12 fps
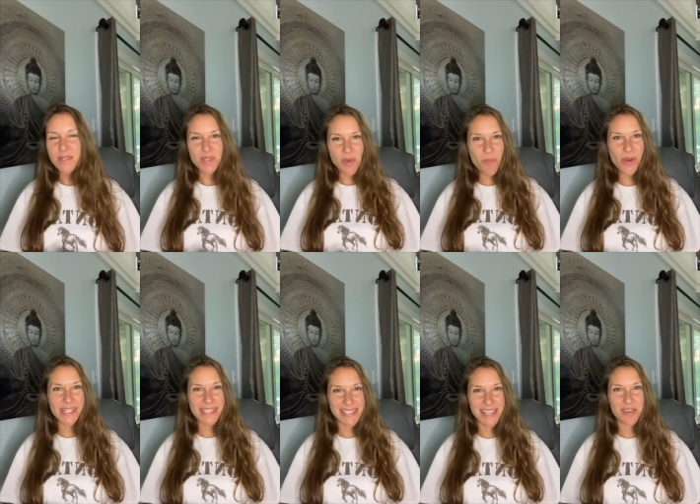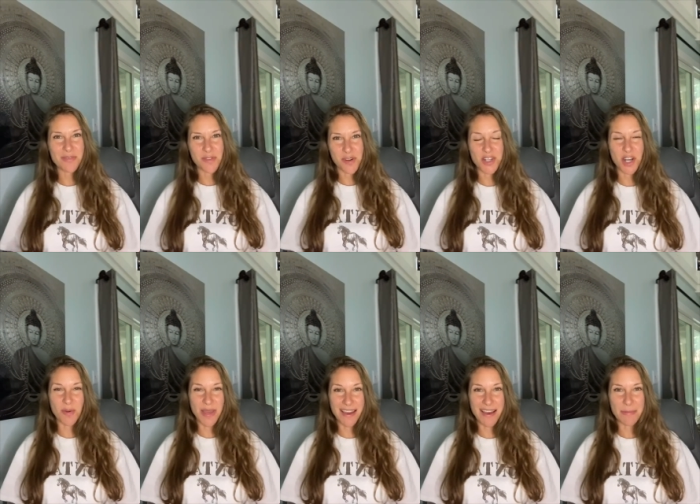So I'm witnessing you for
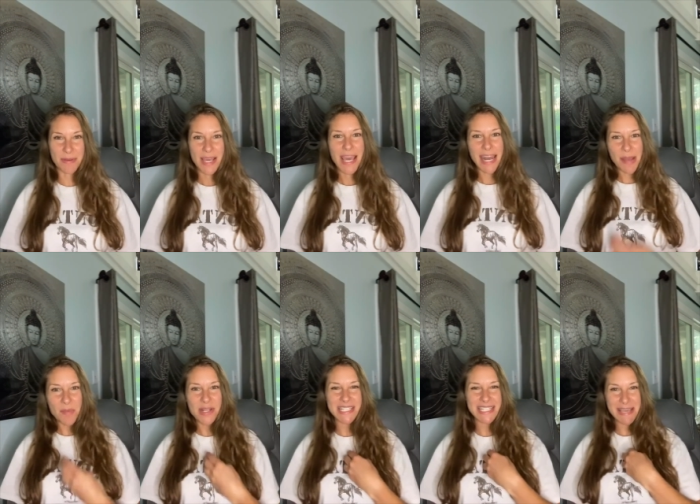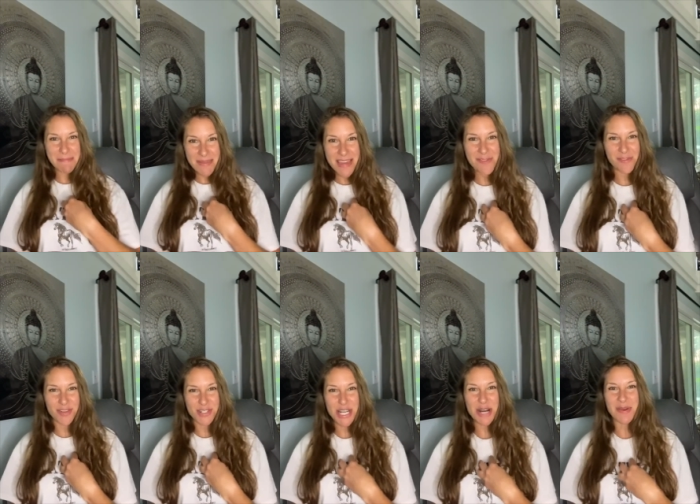showing up. And I'm witnessing me
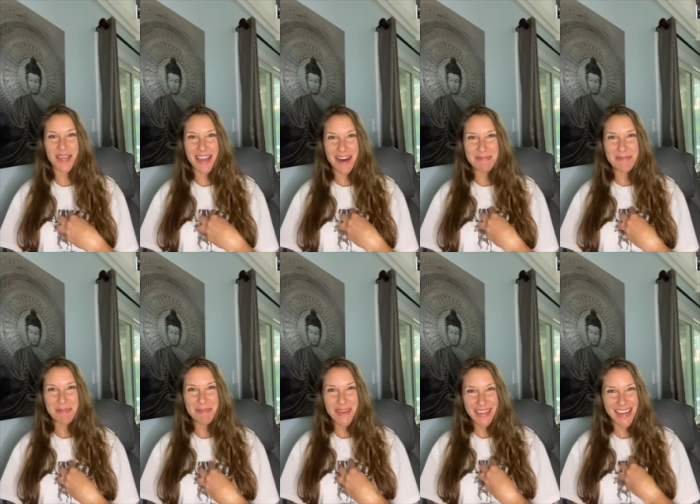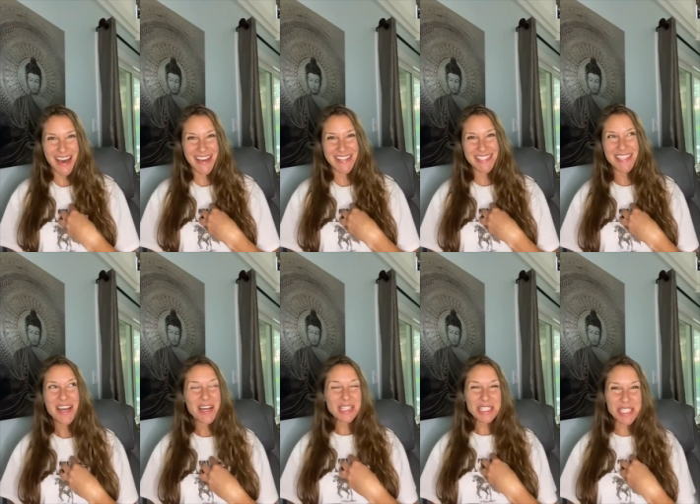for showing up, because
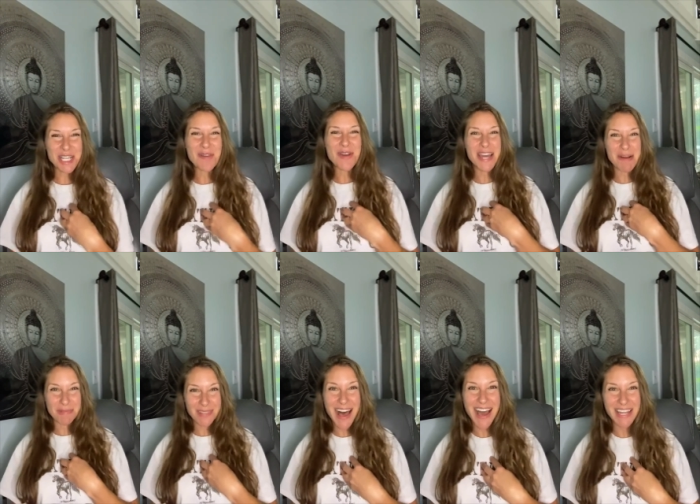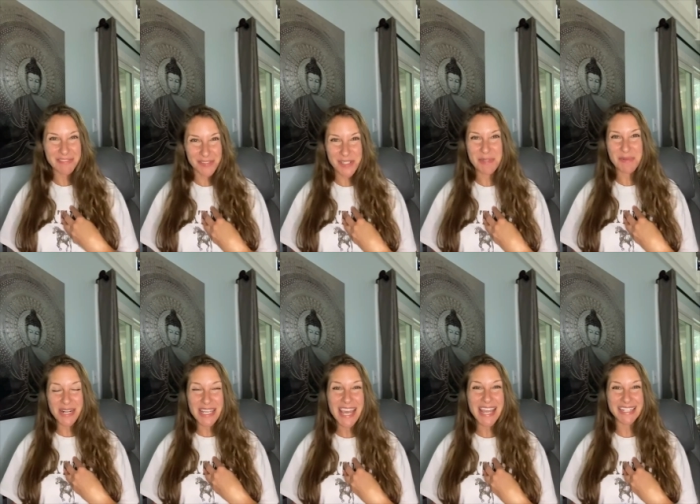showing up live for
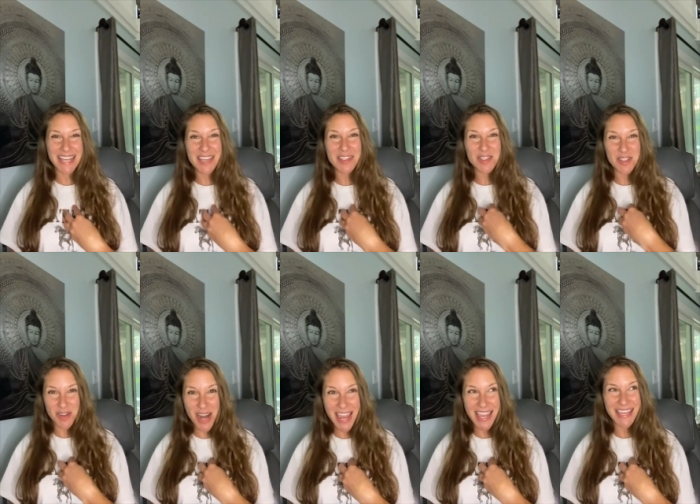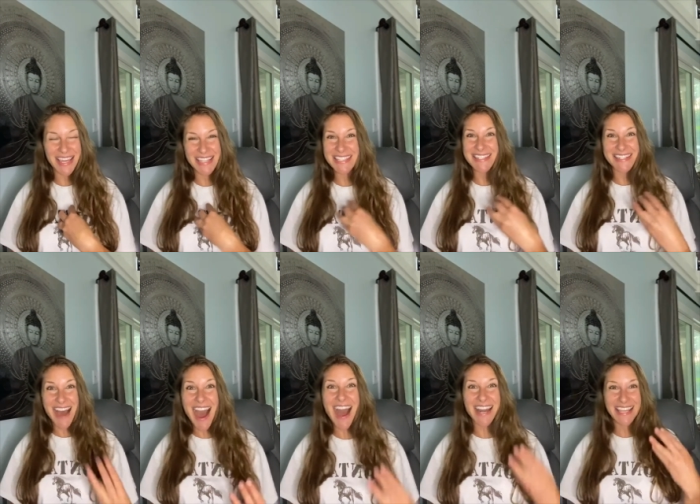28 days straight is
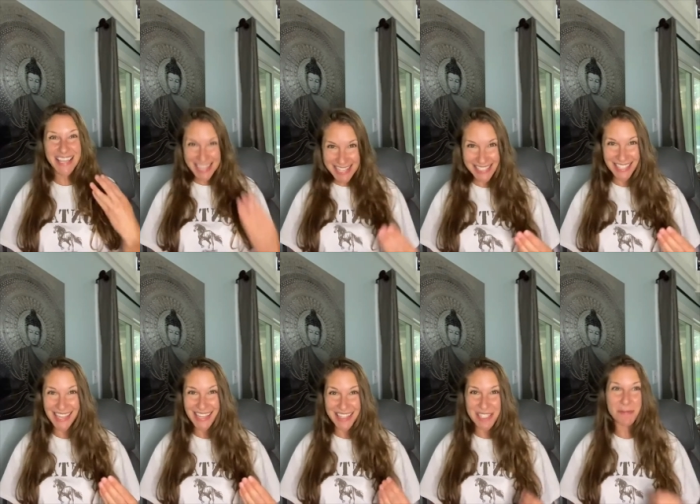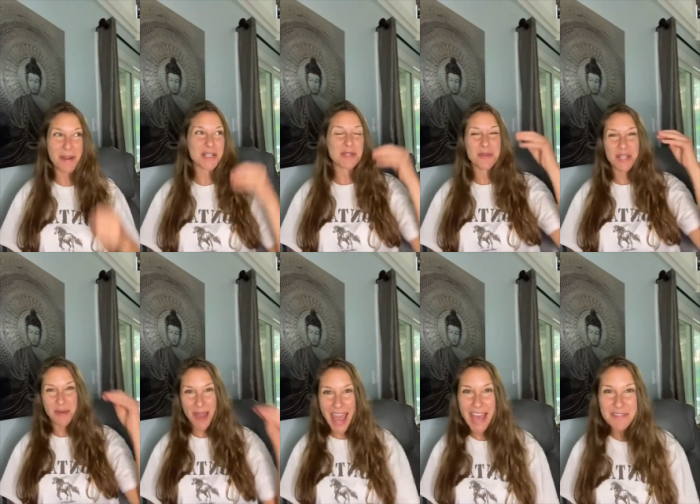not easy, especially when
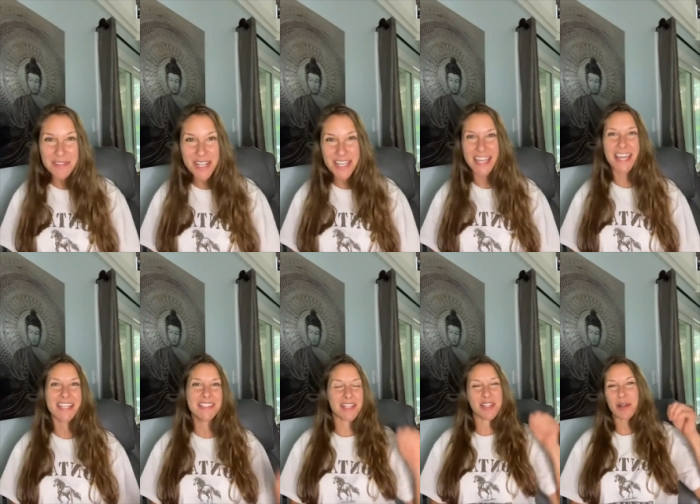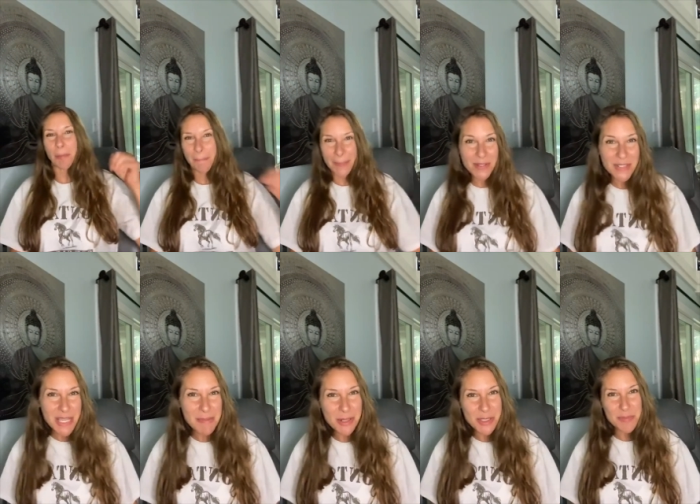you have three kids and you're
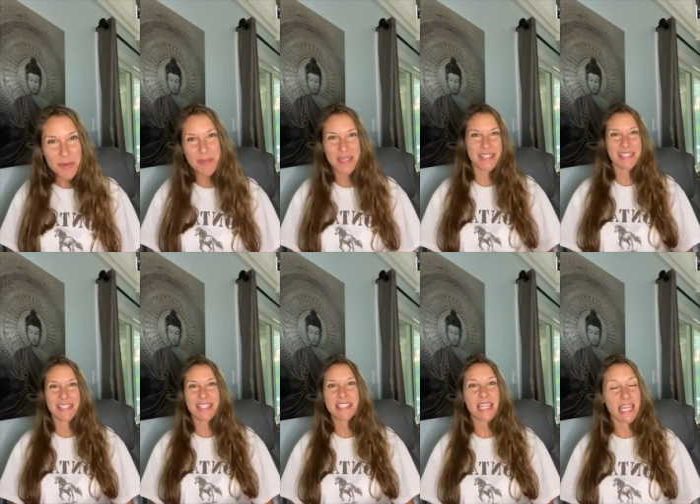building multiple businesses.